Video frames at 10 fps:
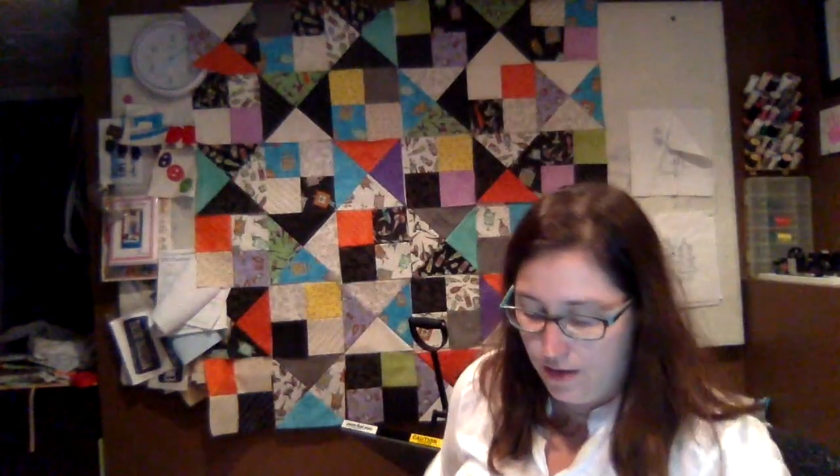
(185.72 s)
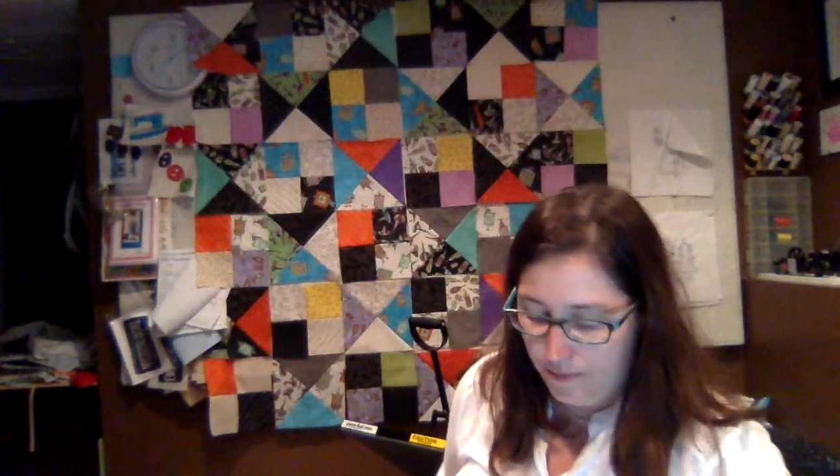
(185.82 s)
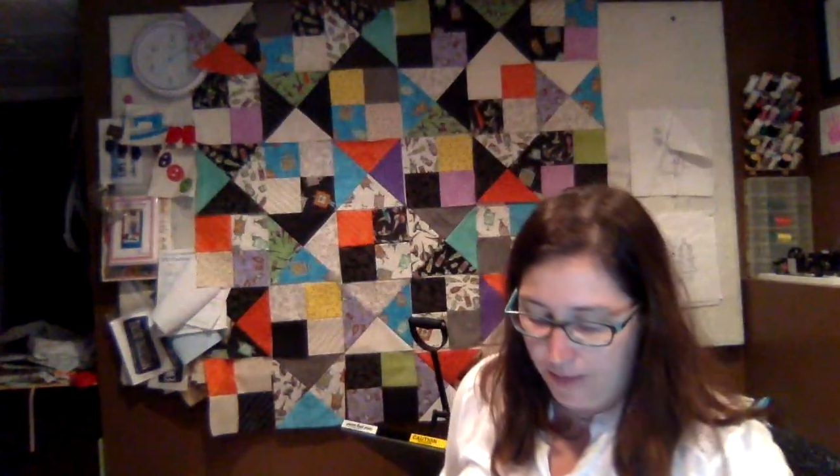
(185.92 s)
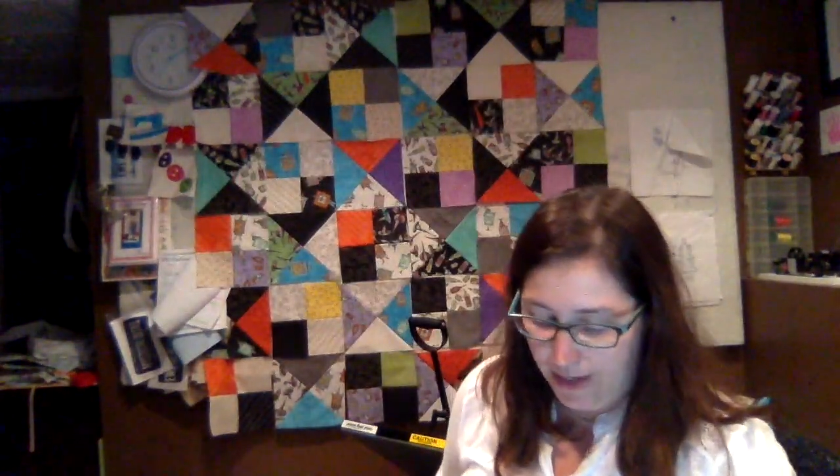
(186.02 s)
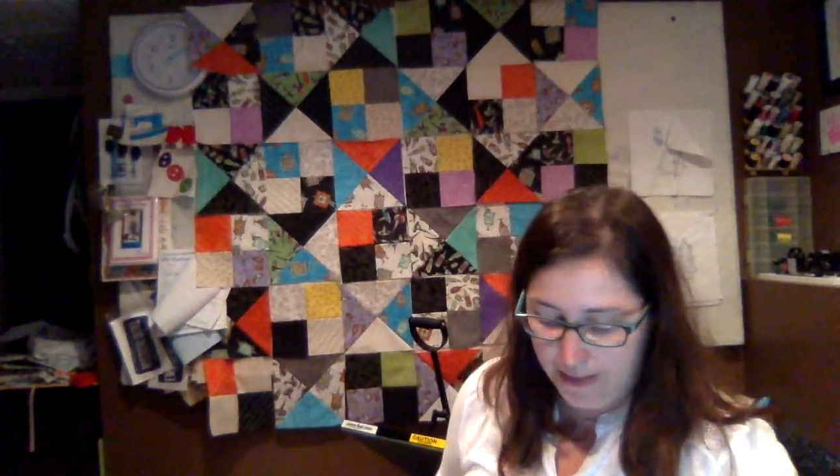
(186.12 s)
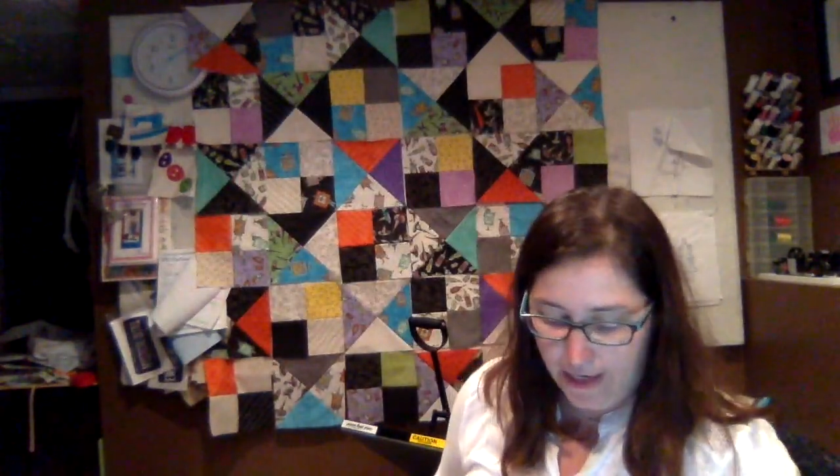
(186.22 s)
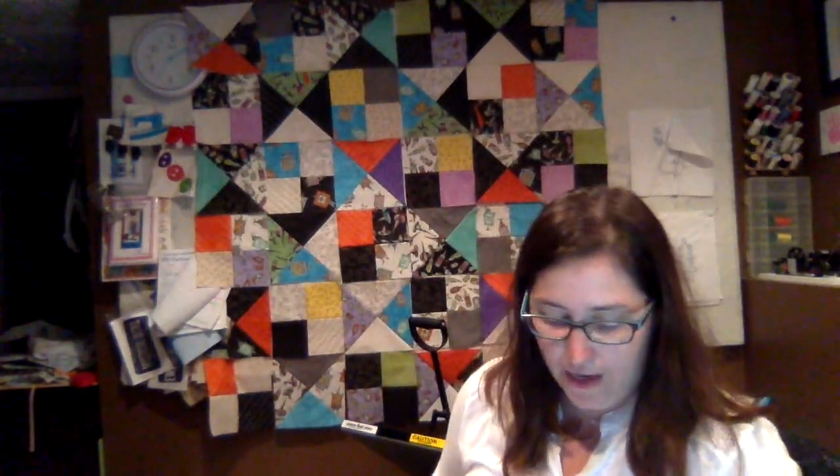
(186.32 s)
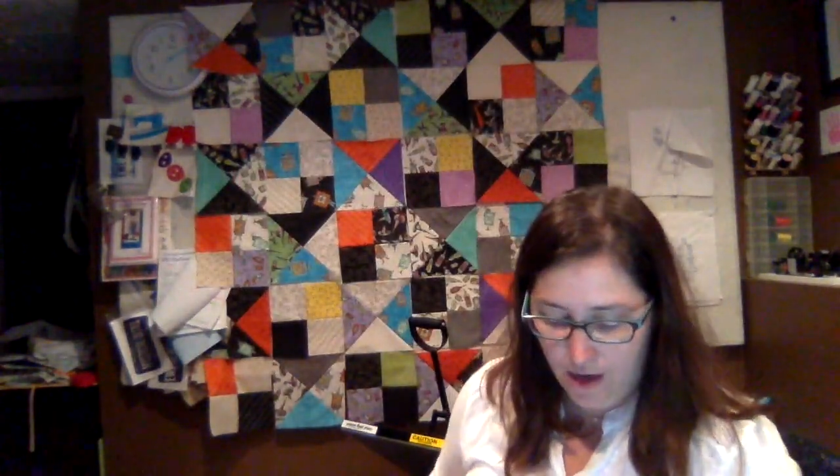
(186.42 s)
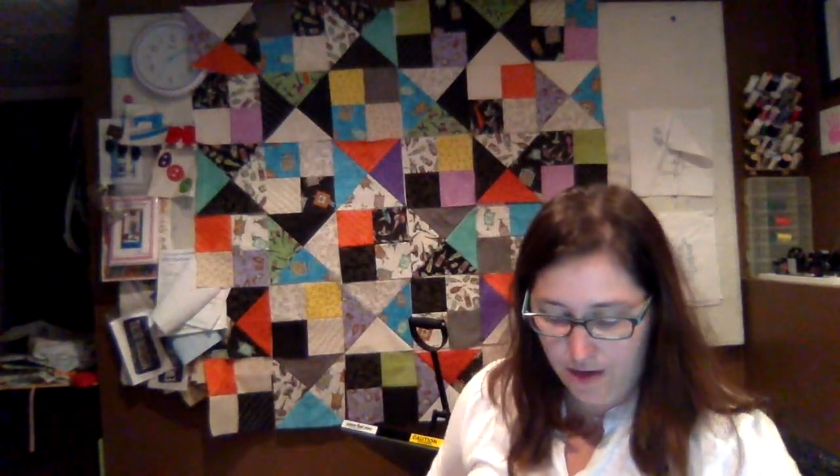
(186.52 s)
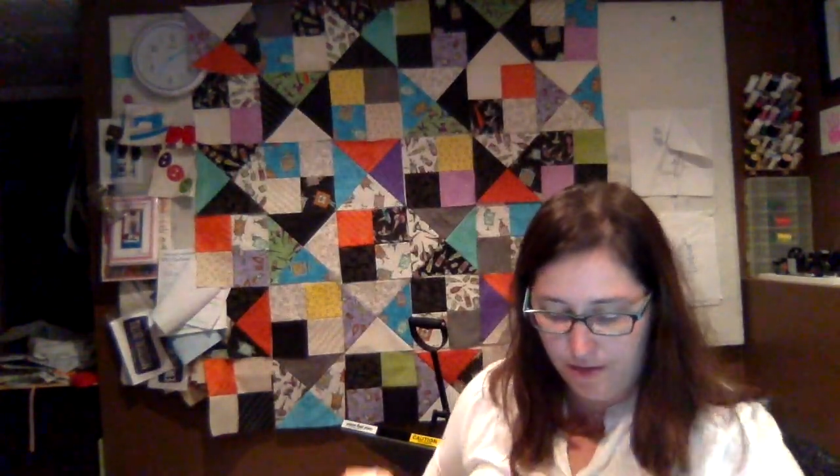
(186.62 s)
binding,
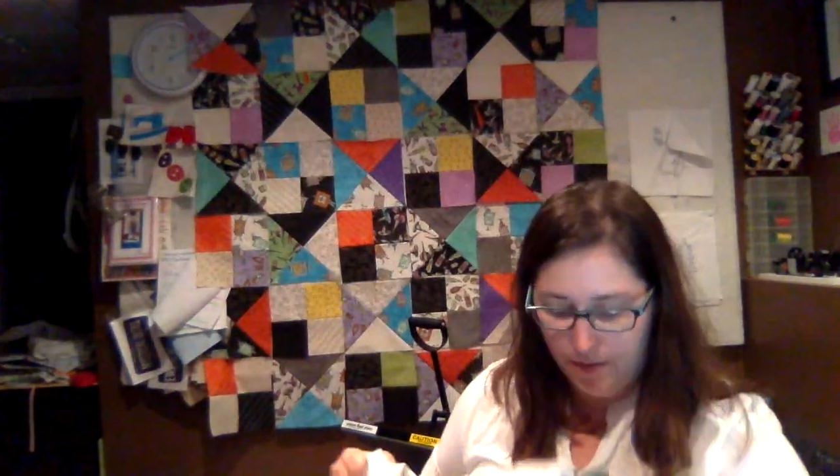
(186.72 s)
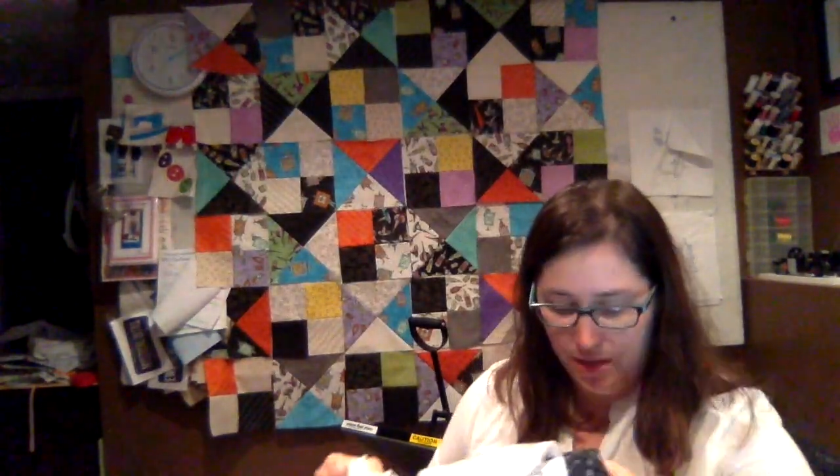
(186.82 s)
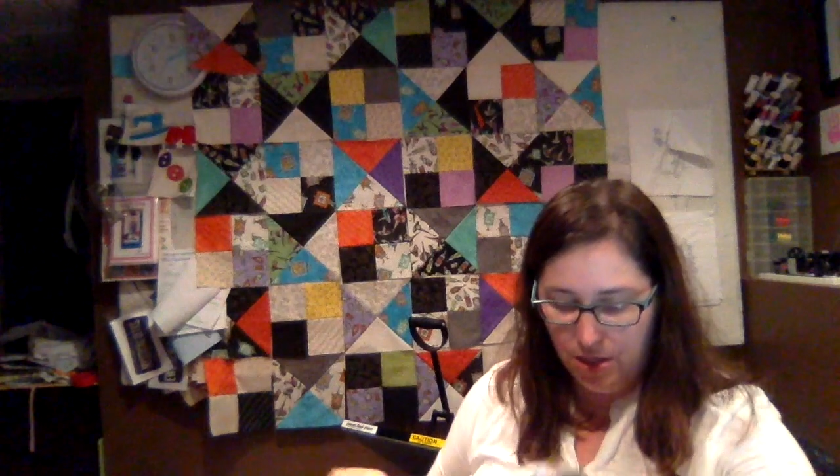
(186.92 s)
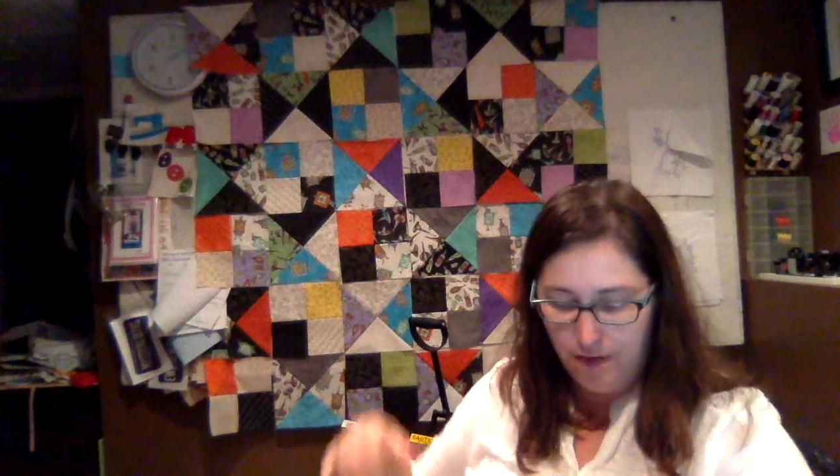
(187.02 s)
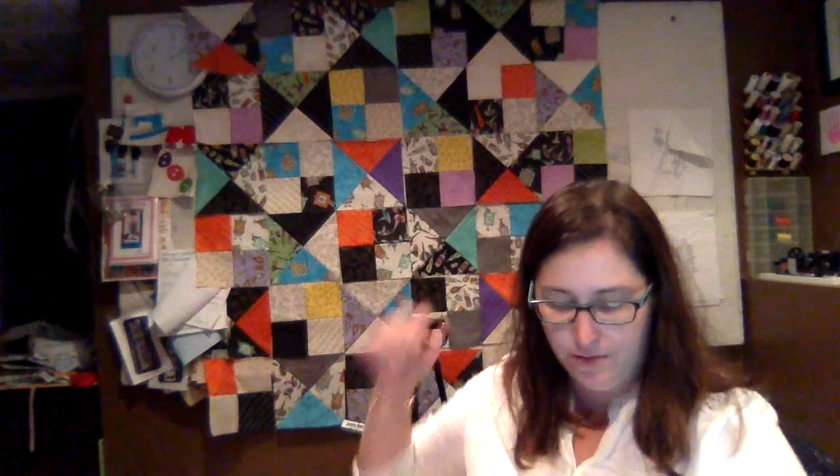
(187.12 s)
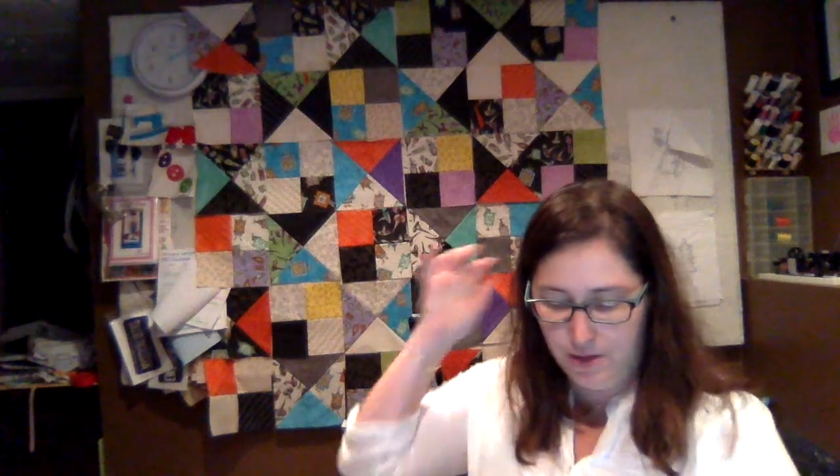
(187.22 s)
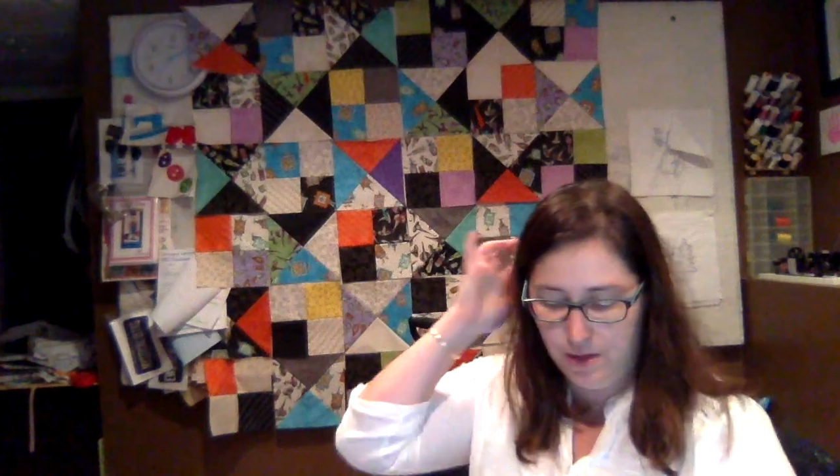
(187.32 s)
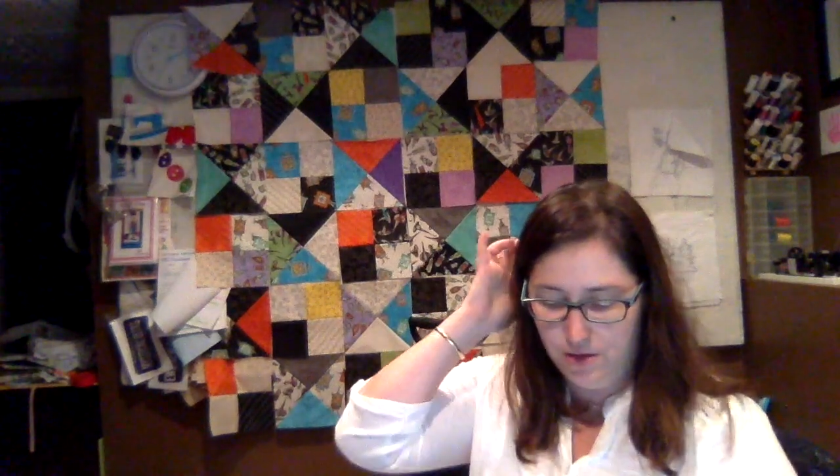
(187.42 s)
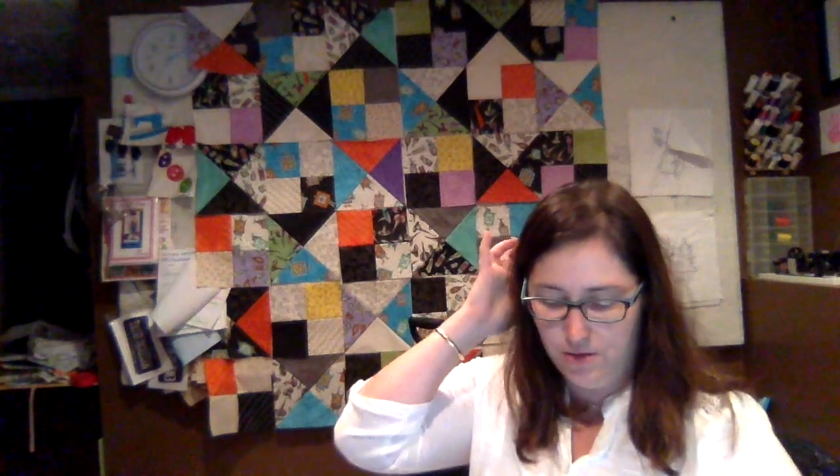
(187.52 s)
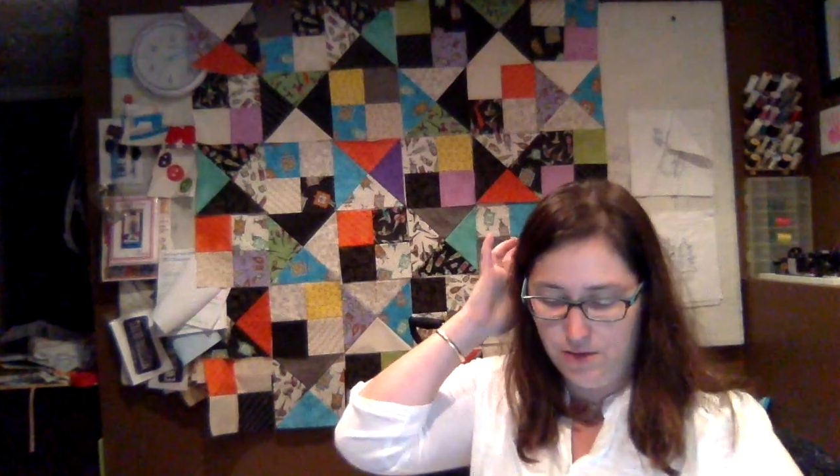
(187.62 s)
which I was going
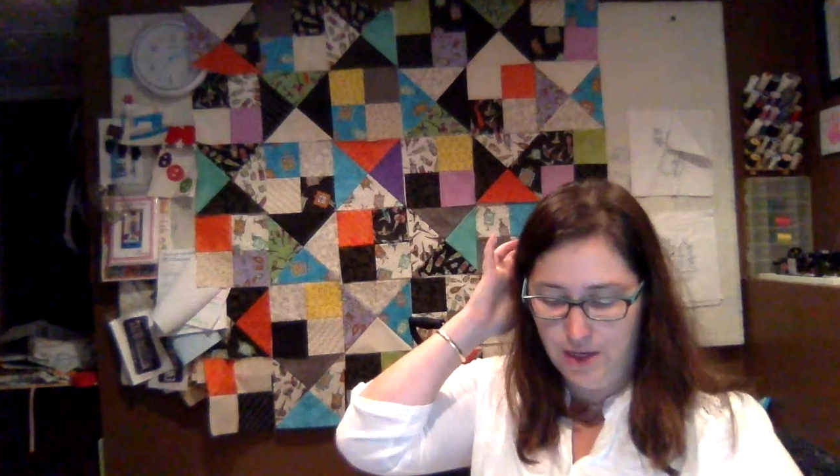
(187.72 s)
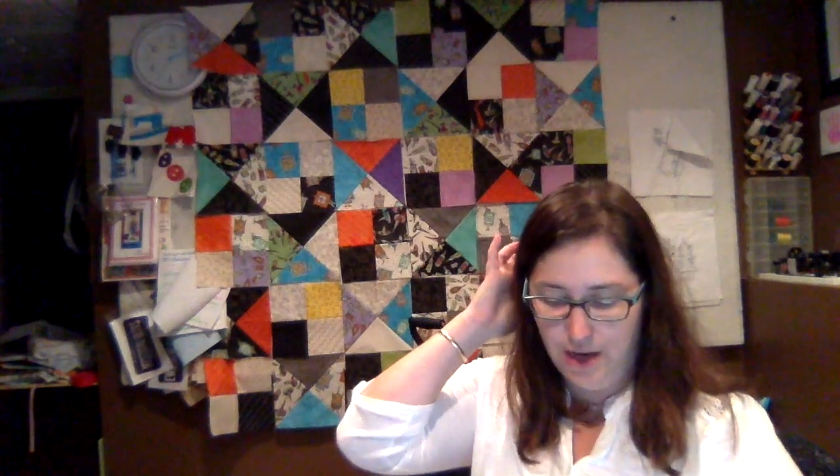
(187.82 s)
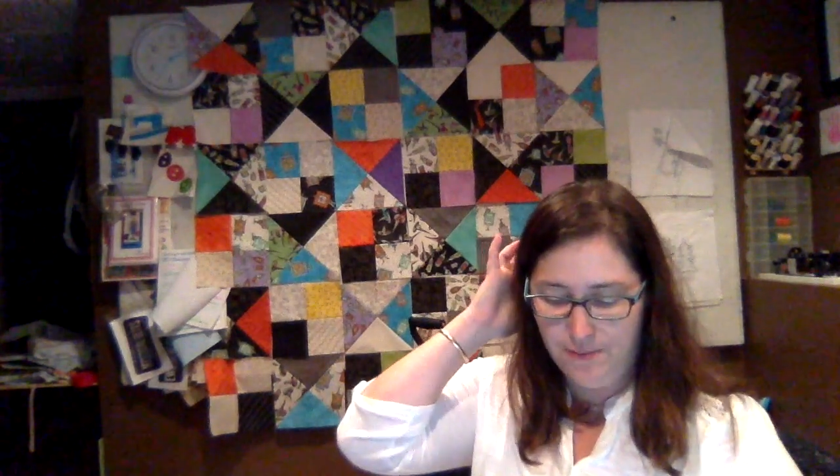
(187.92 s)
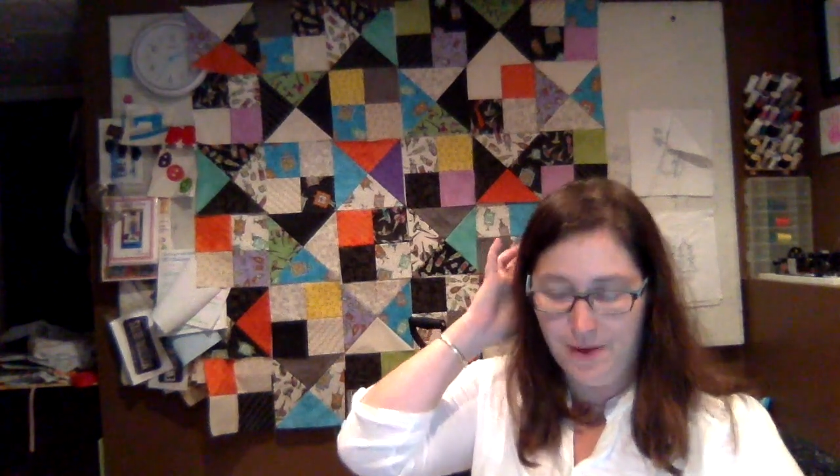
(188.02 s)
to do tonight,